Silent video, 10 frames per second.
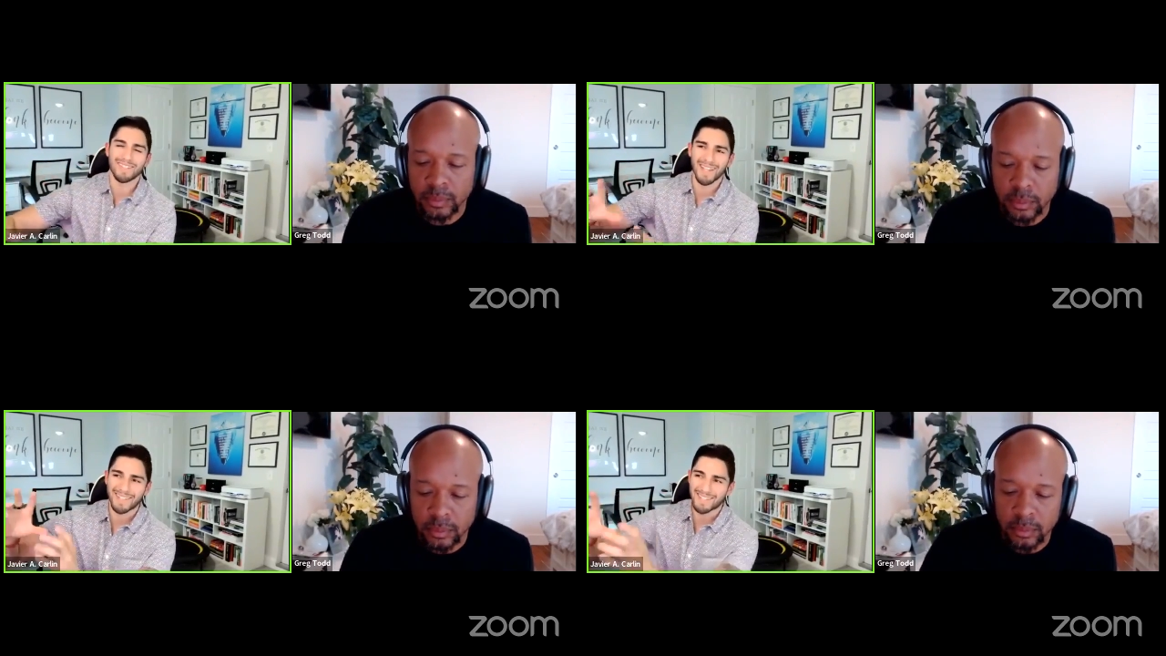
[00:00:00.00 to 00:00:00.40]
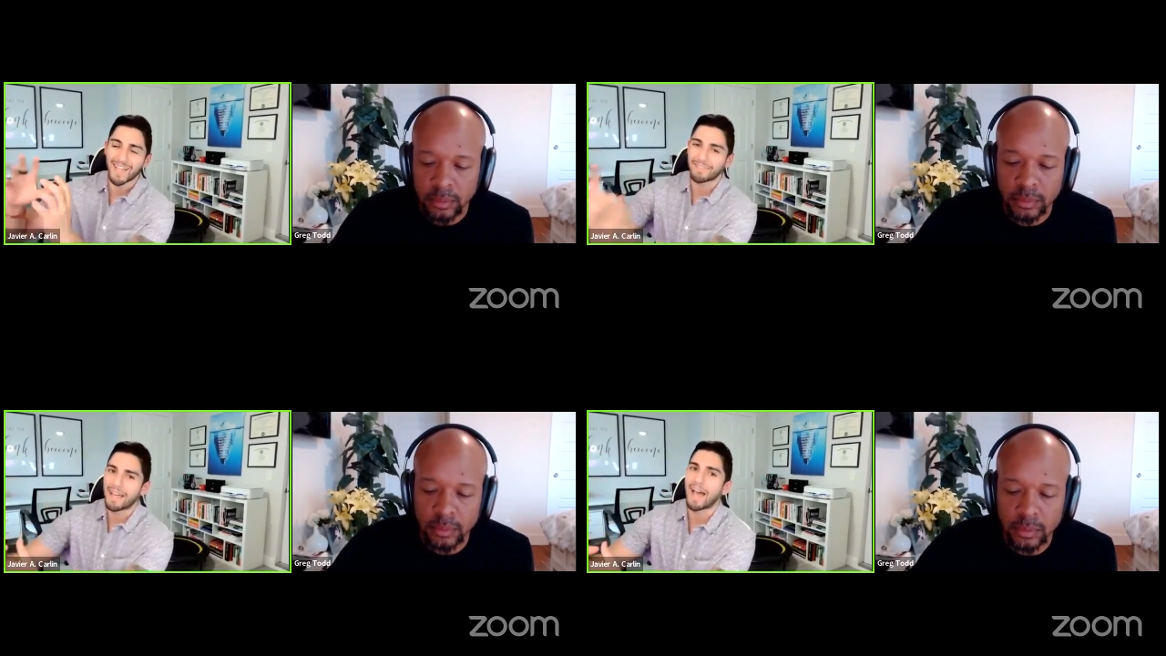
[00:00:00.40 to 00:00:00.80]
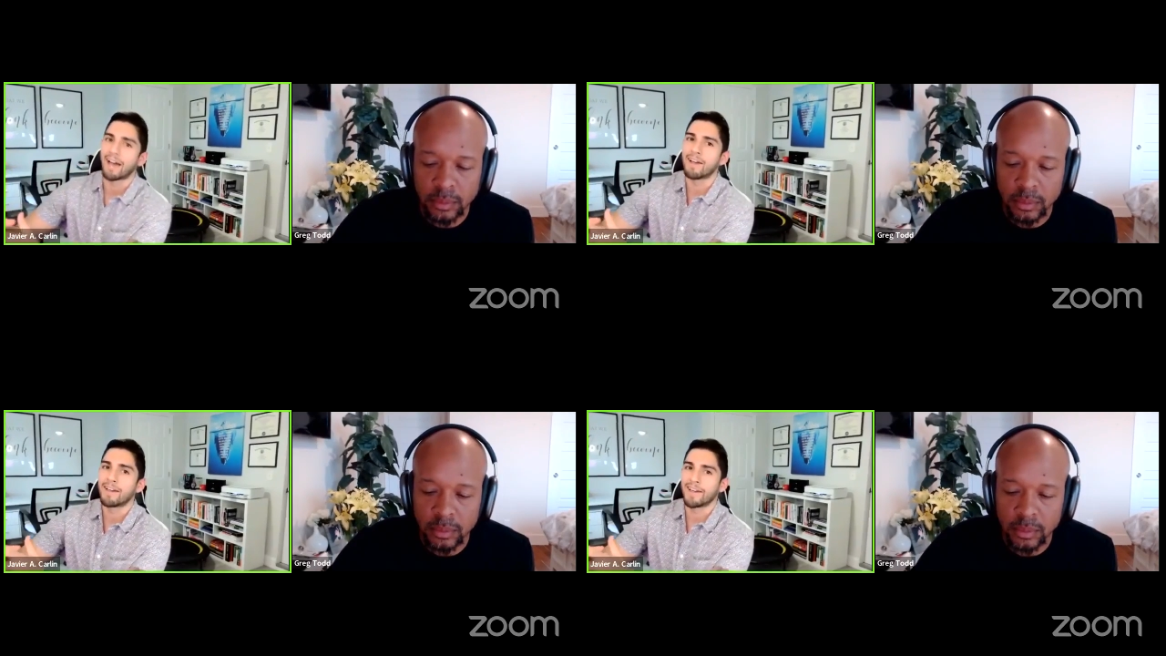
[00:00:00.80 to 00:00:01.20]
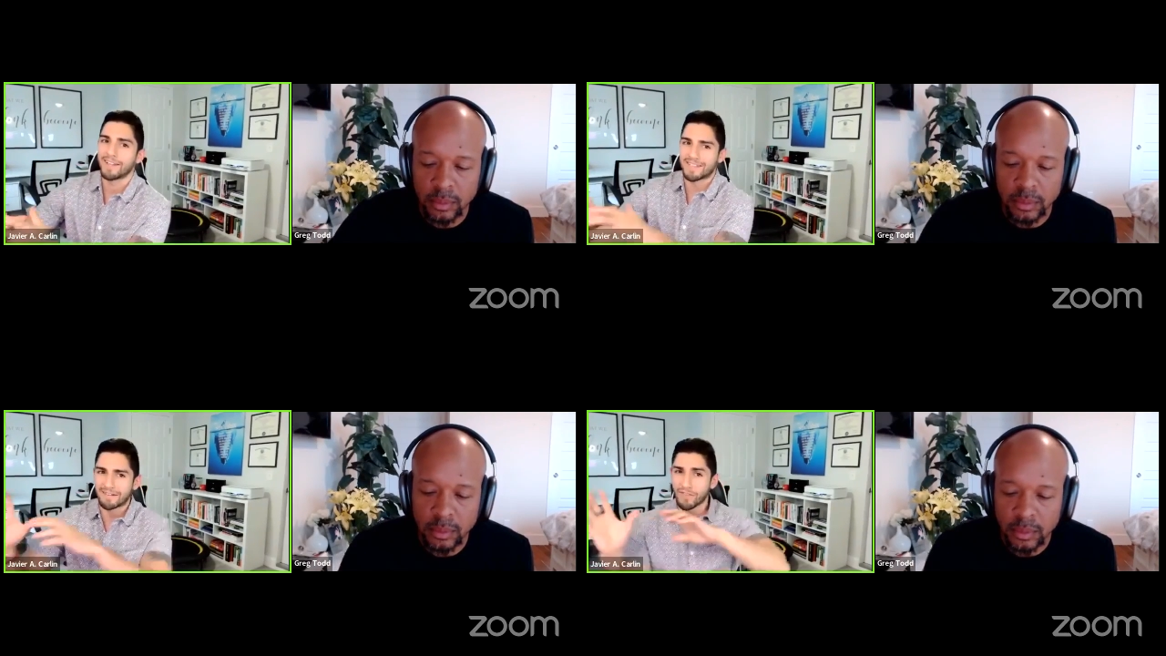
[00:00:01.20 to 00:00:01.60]
Speaker 1: It's like it's not that
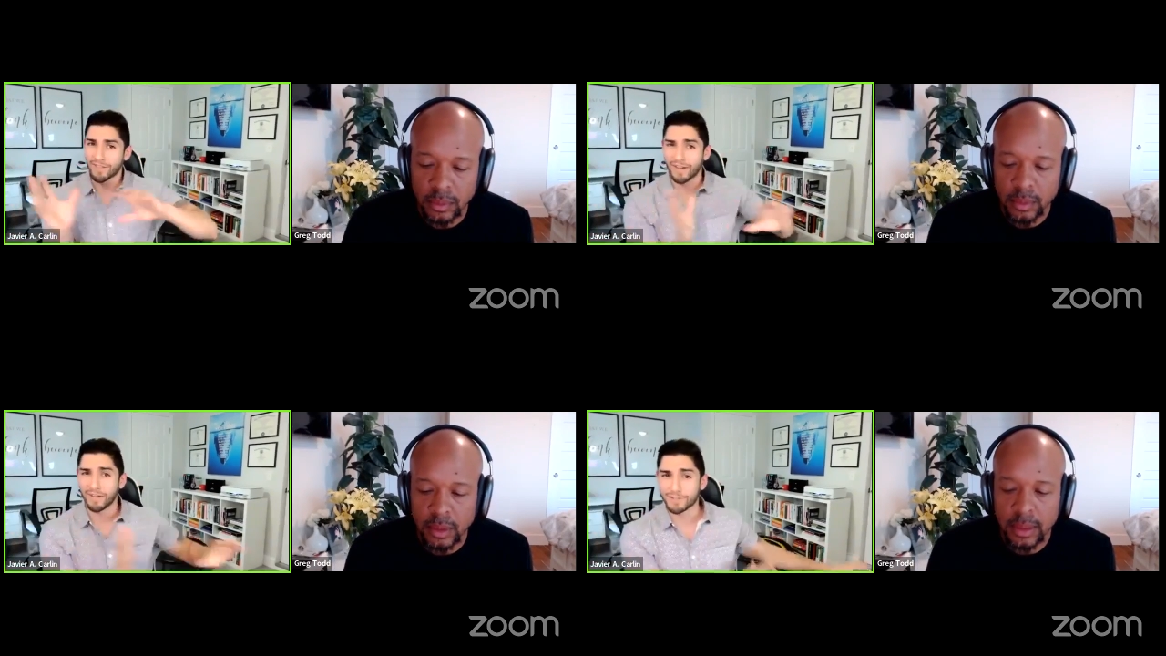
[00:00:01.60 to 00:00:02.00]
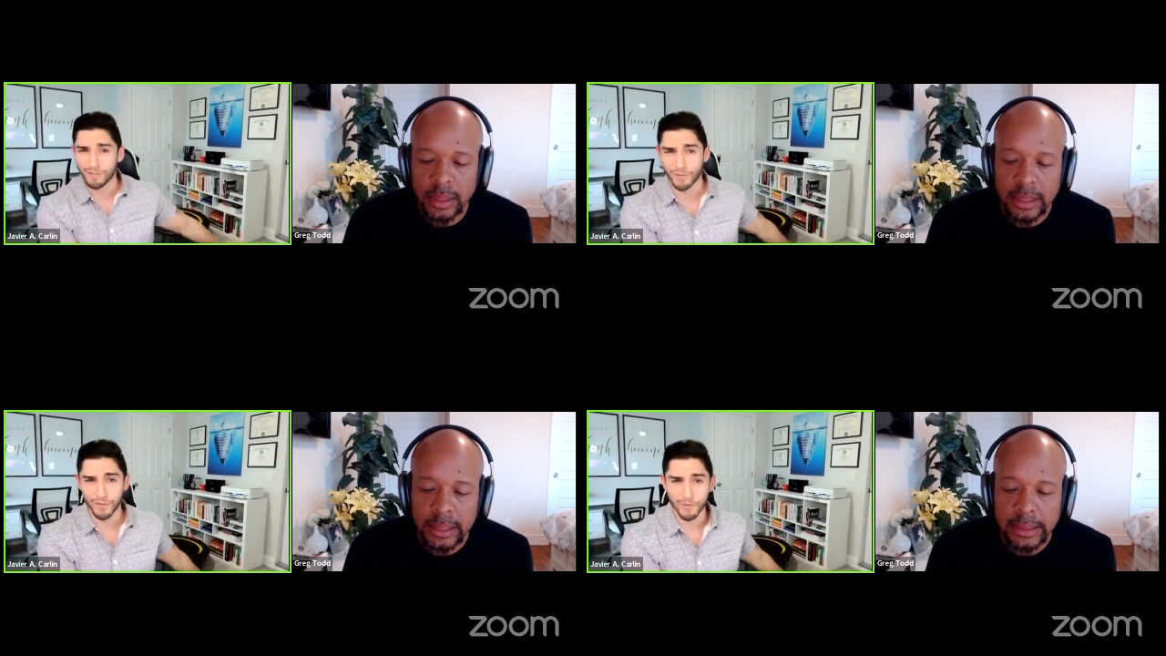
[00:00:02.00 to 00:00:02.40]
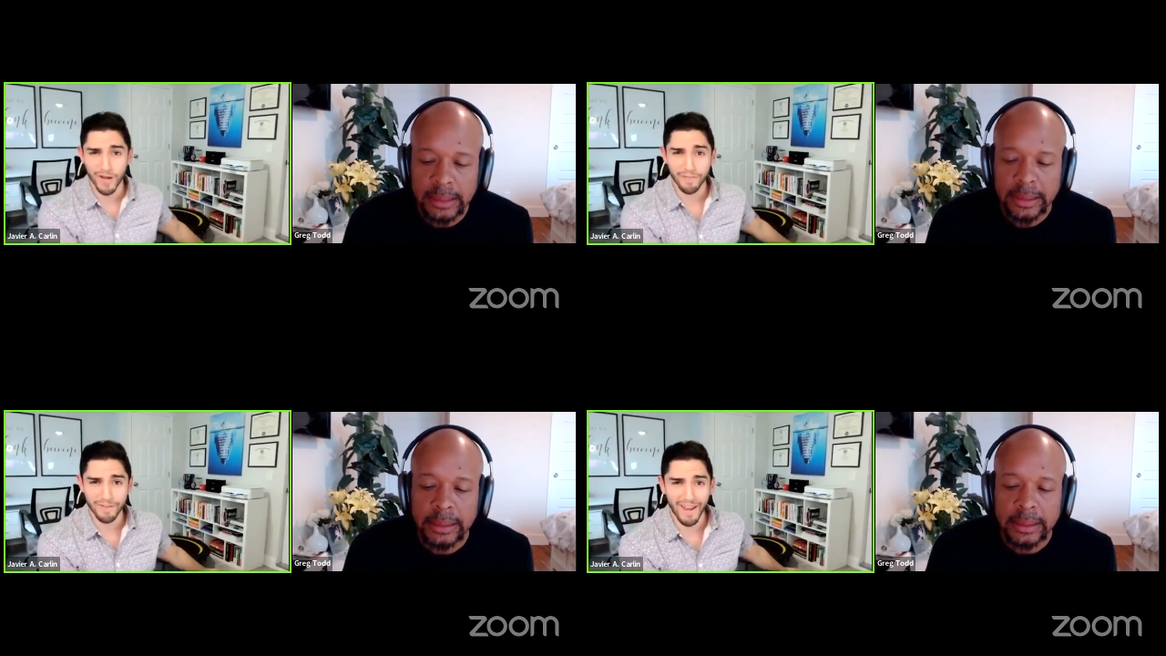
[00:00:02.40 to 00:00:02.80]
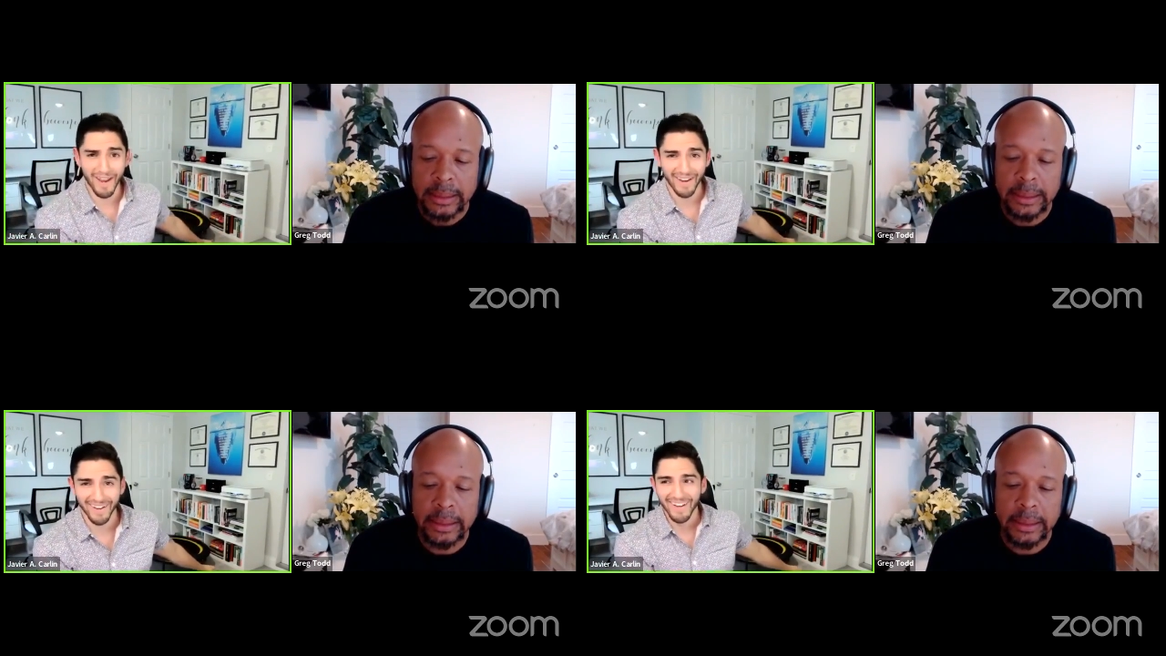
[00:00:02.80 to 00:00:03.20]
it's everything else you're doing throughout the
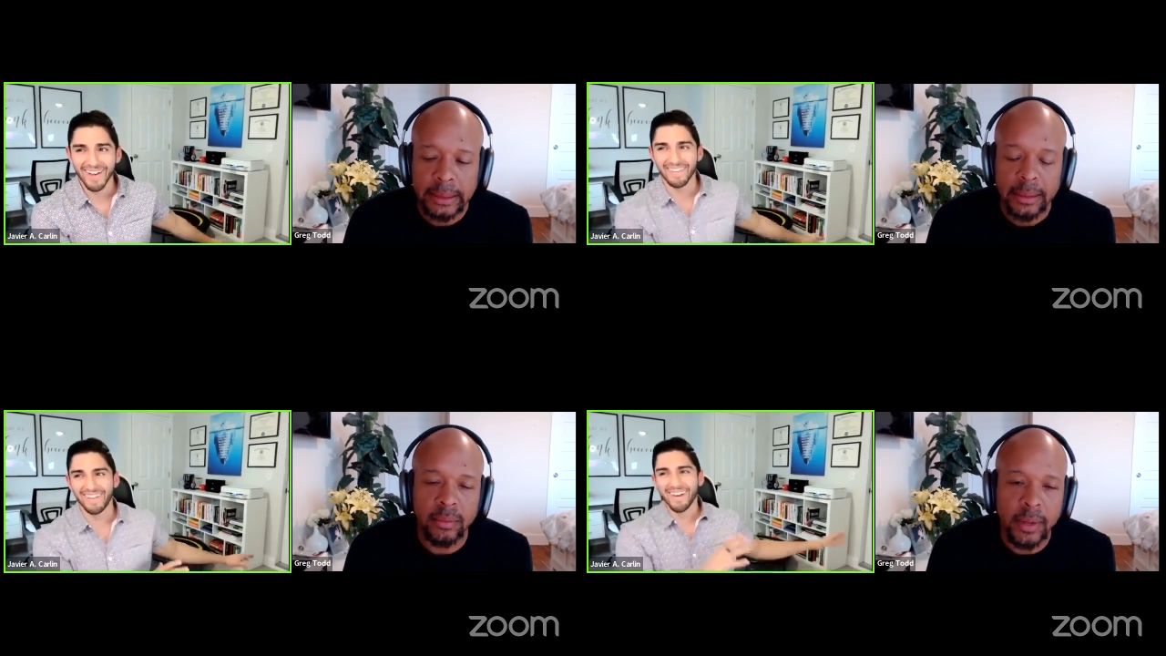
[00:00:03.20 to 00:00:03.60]
day right?